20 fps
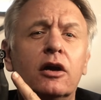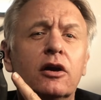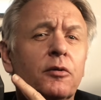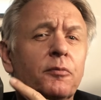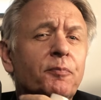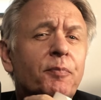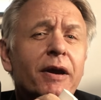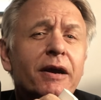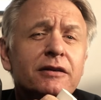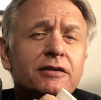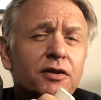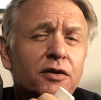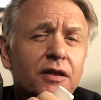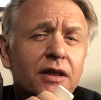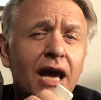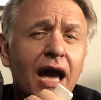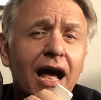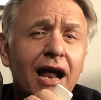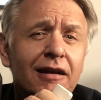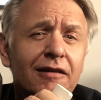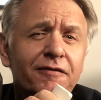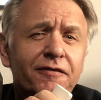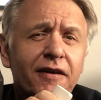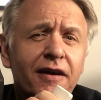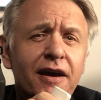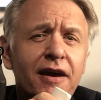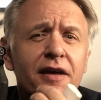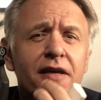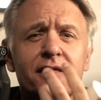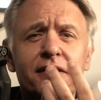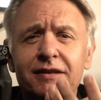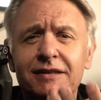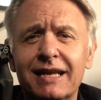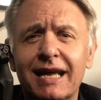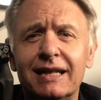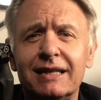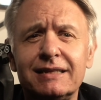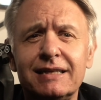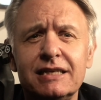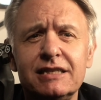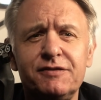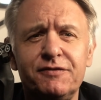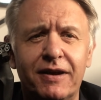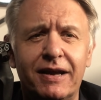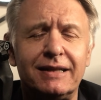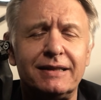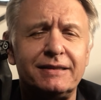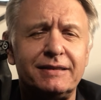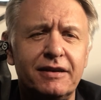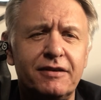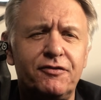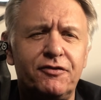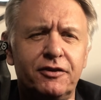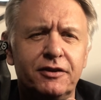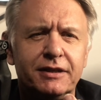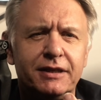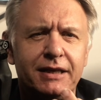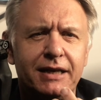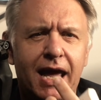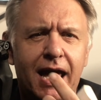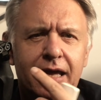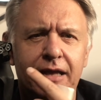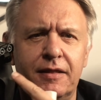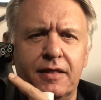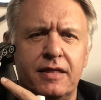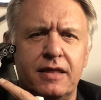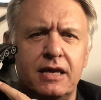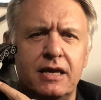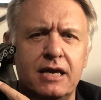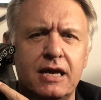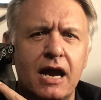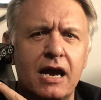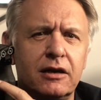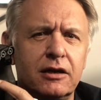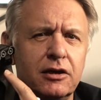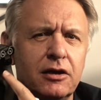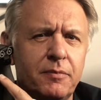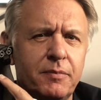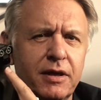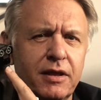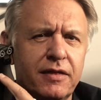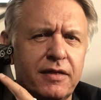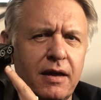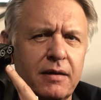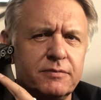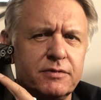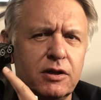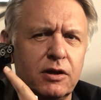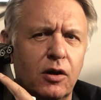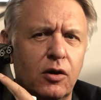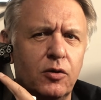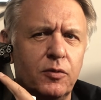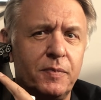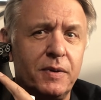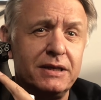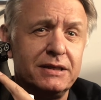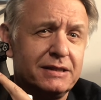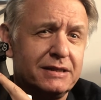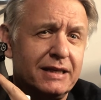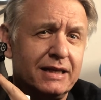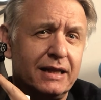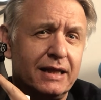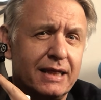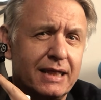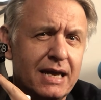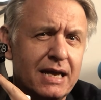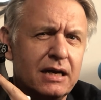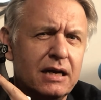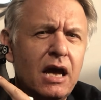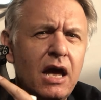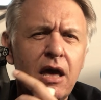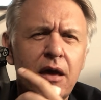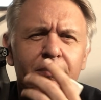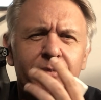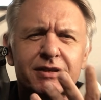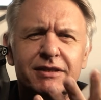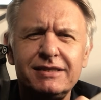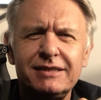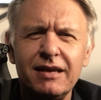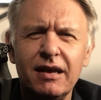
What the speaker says: Compared to the Alpha, the Deltas felt different in hand. The ergonomic thumb slope is still there, but